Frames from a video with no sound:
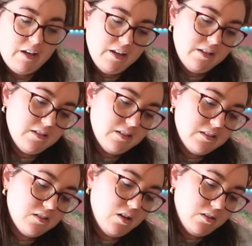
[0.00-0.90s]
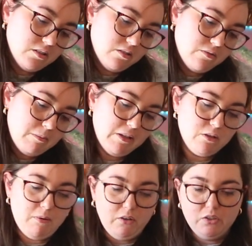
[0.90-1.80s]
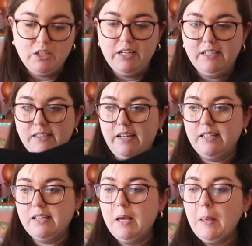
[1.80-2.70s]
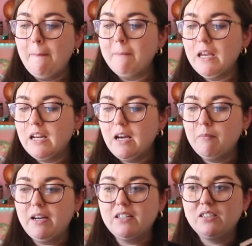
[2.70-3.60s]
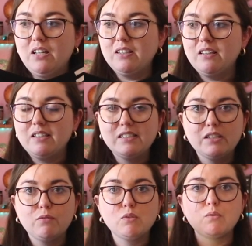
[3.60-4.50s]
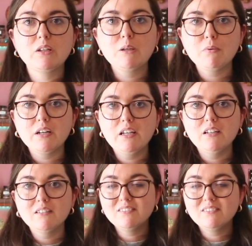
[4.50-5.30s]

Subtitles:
and this is also from Anthropologie in a size medium, and I just thought that the sleeves are really pretty.